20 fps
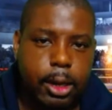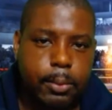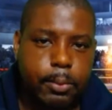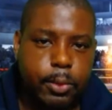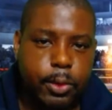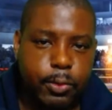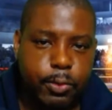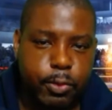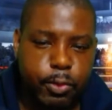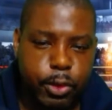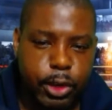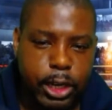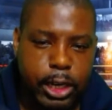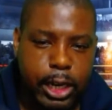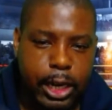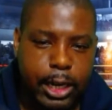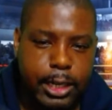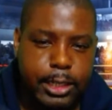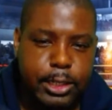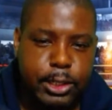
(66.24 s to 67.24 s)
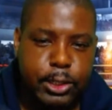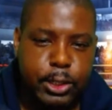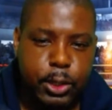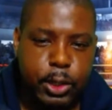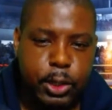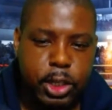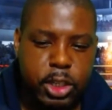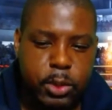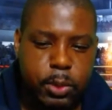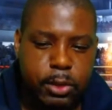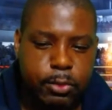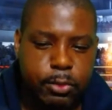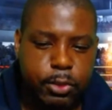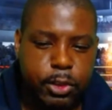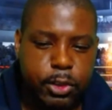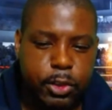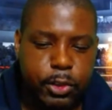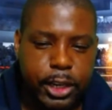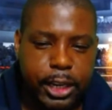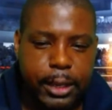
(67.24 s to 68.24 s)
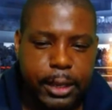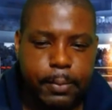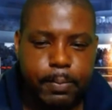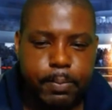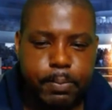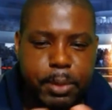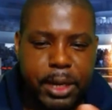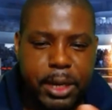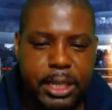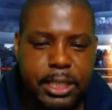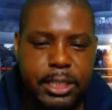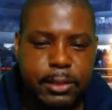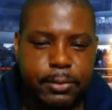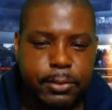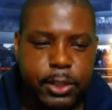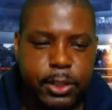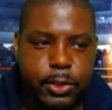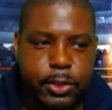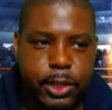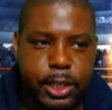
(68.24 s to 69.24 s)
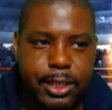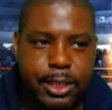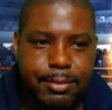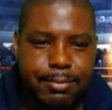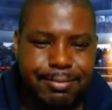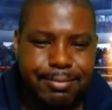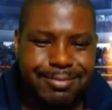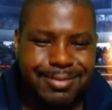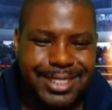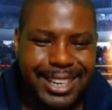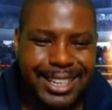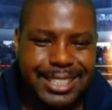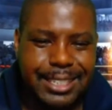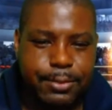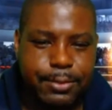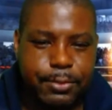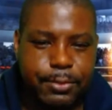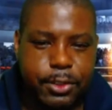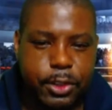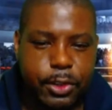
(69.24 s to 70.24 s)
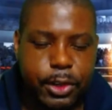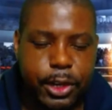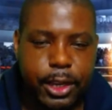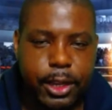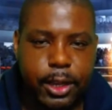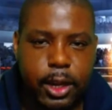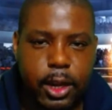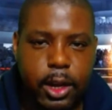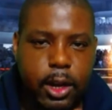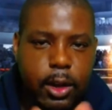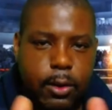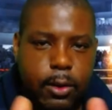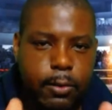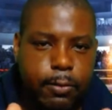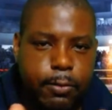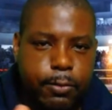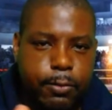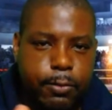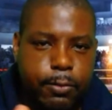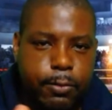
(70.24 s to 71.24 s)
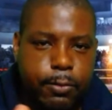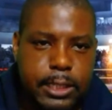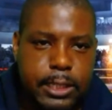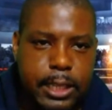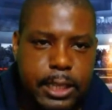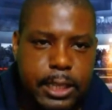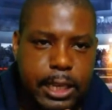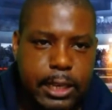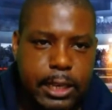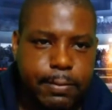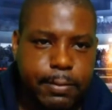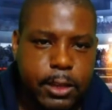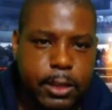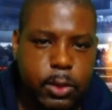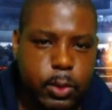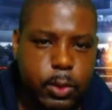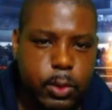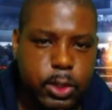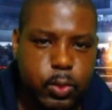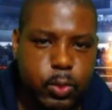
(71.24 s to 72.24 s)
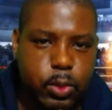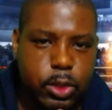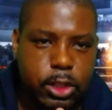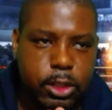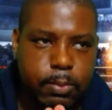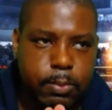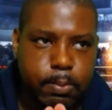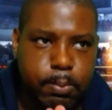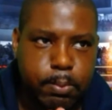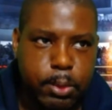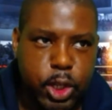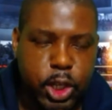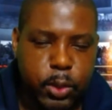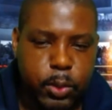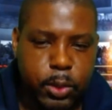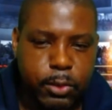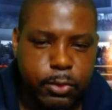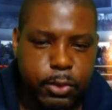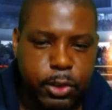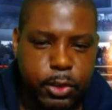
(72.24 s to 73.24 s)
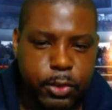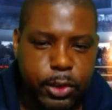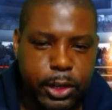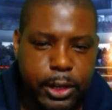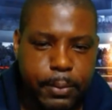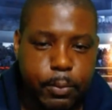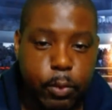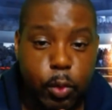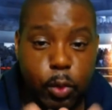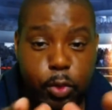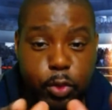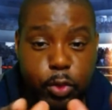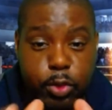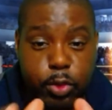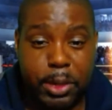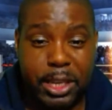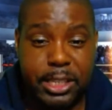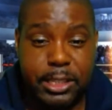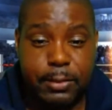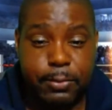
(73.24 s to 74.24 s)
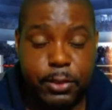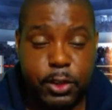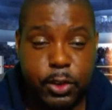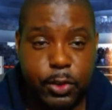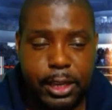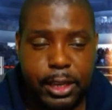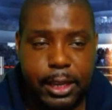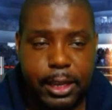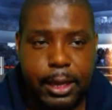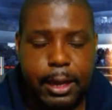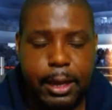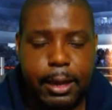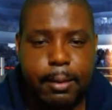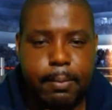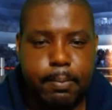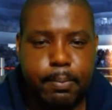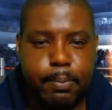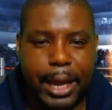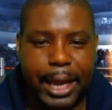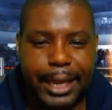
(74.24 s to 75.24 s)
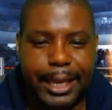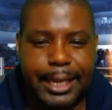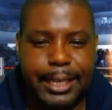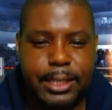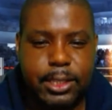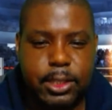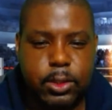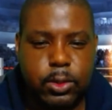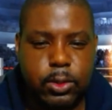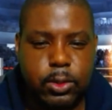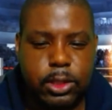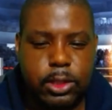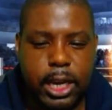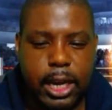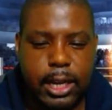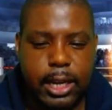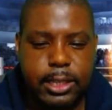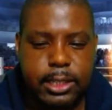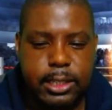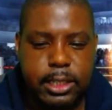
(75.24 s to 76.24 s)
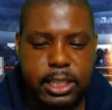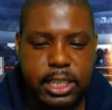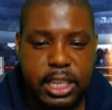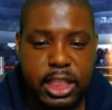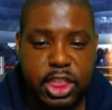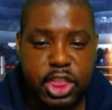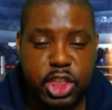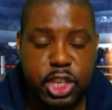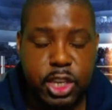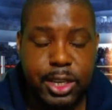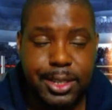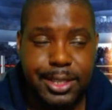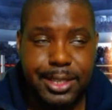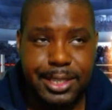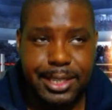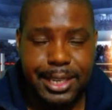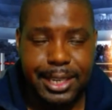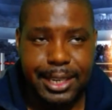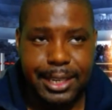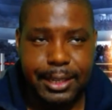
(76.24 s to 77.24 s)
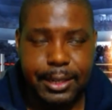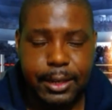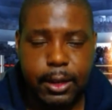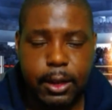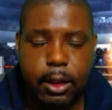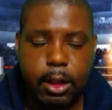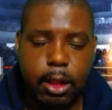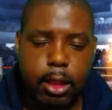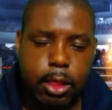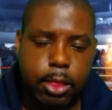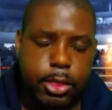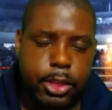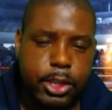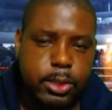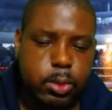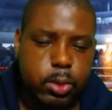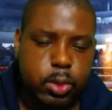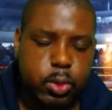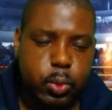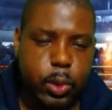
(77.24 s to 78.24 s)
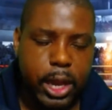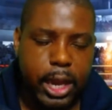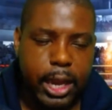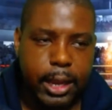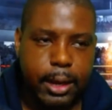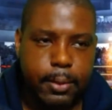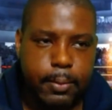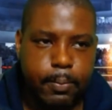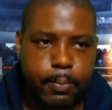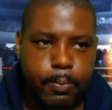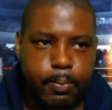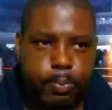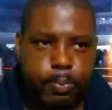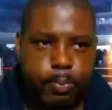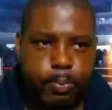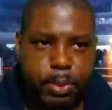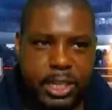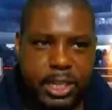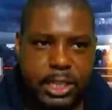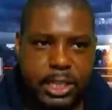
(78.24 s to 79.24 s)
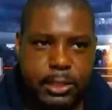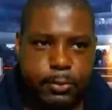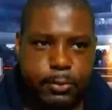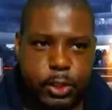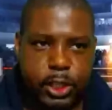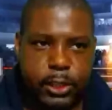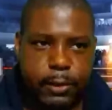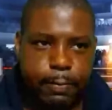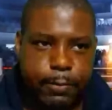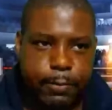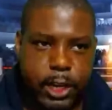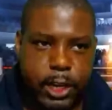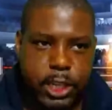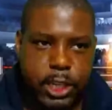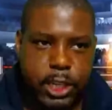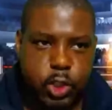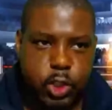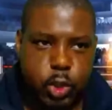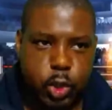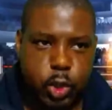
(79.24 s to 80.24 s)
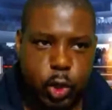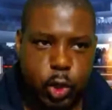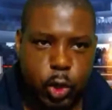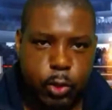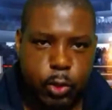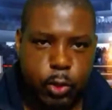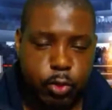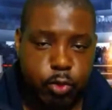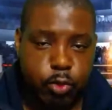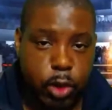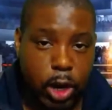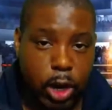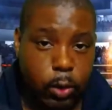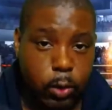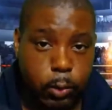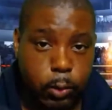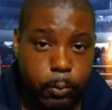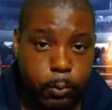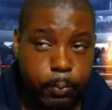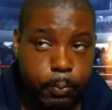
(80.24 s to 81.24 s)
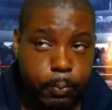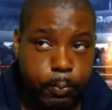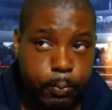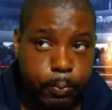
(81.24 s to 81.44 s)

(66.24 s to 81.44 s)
With regards to Hughie Fury, Peter Fury, Tyson Fury. First interview was with Hughie Fury, was Peter Fury back in 2013. This was when Peter Fury first took on the role